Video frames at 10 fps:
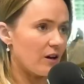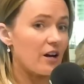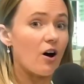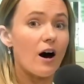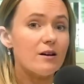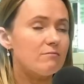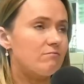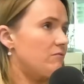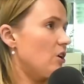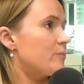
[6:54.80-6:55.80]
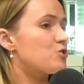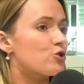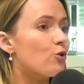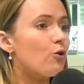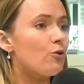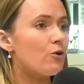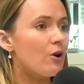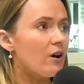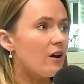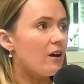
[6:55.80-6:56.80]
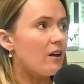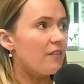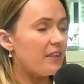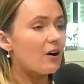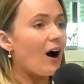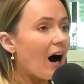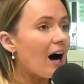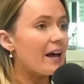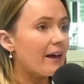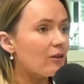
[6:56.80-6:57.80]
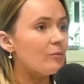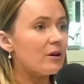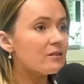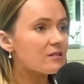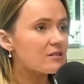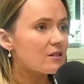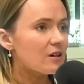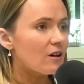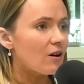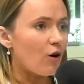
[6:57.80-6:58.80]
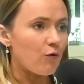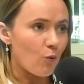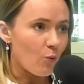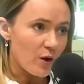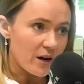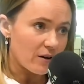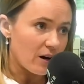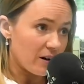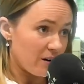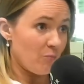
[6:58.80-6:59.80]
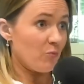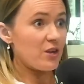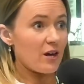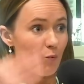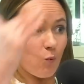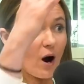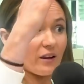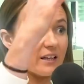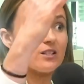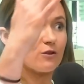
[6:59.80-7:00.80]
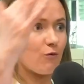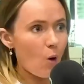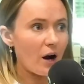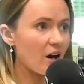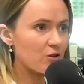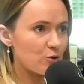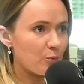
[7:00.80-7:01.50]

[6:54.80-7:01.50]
And I'm sure there are elements of in their list of 100